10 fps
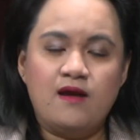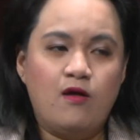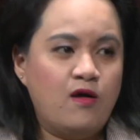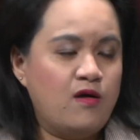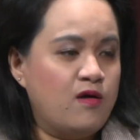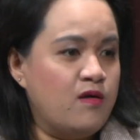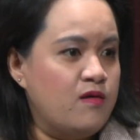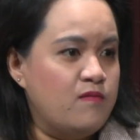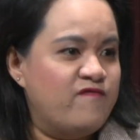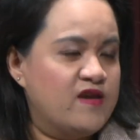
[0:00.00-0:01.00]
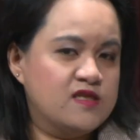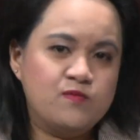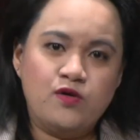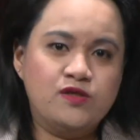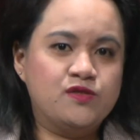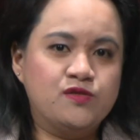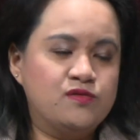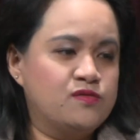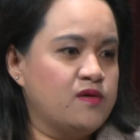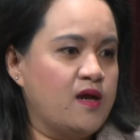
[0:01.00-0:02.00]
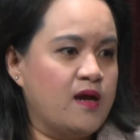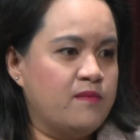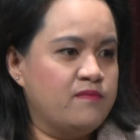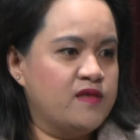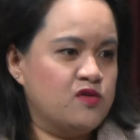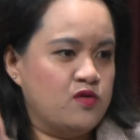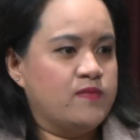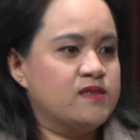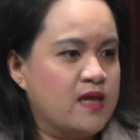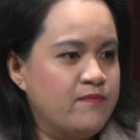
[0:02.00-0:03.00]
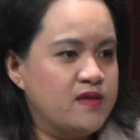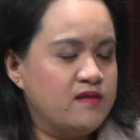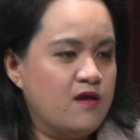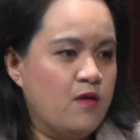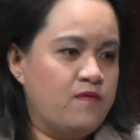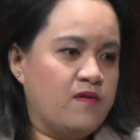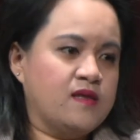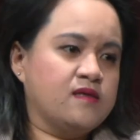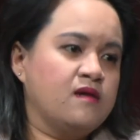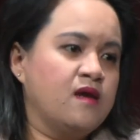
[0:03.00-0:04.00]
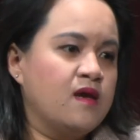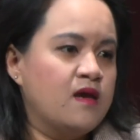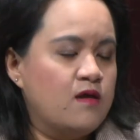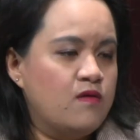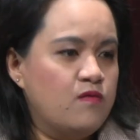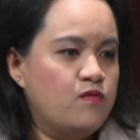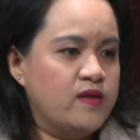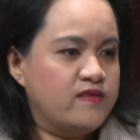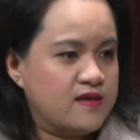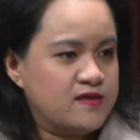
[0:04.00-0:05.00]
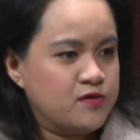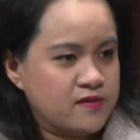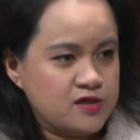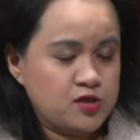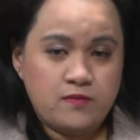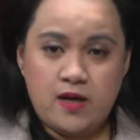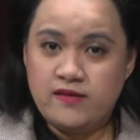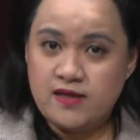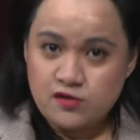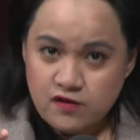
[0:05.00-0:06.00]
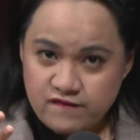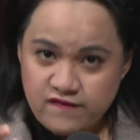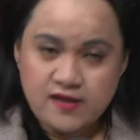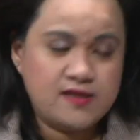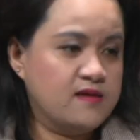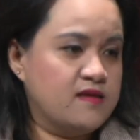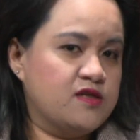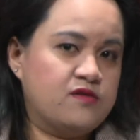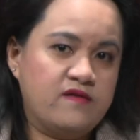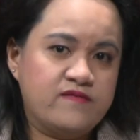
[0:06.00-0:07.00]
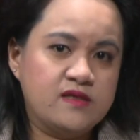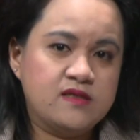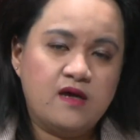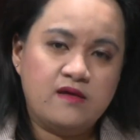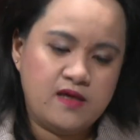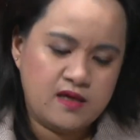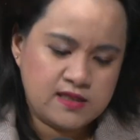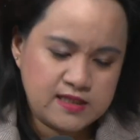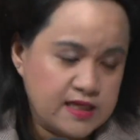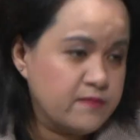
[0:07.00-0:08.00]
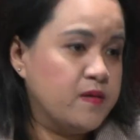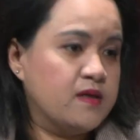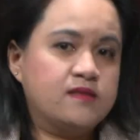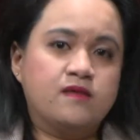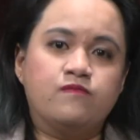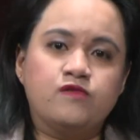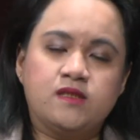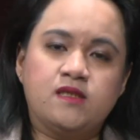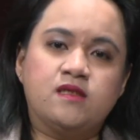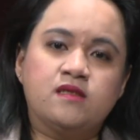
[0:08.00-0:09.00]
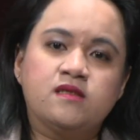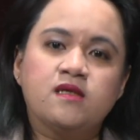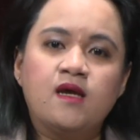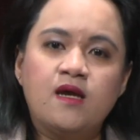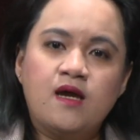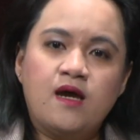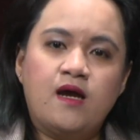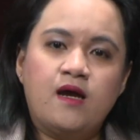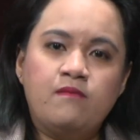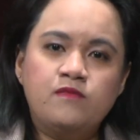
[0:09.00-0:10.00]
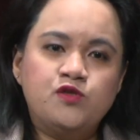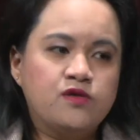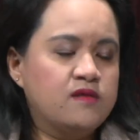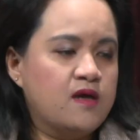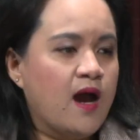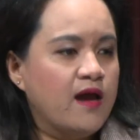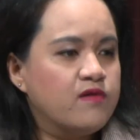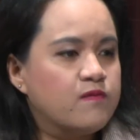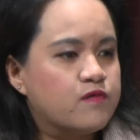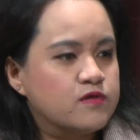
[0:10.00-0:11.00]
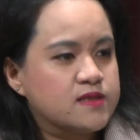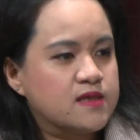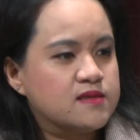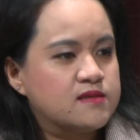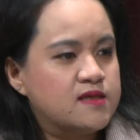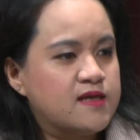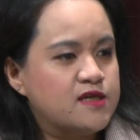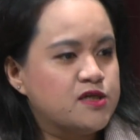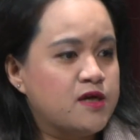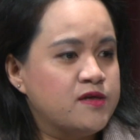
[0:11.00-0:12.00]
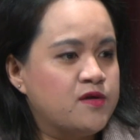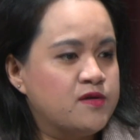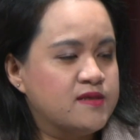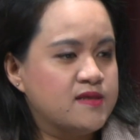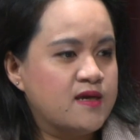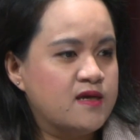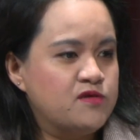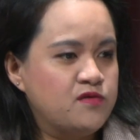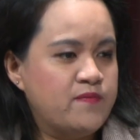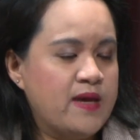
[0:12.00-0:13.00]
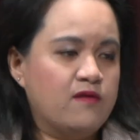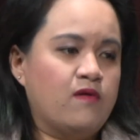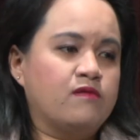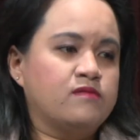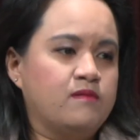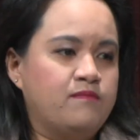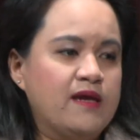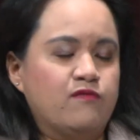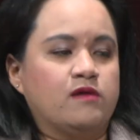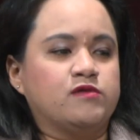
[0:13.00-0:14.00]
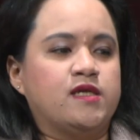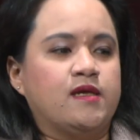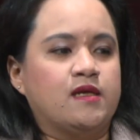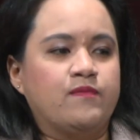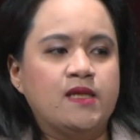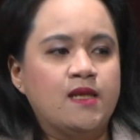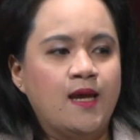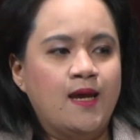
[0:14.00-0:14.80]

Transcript: all fingers points to the tour bus company, the operator. Weren't they doing their job? Are they not vetting their drivers? Are they skipping certain procedures during the hiring process? Did HR not do a background check? And I mean,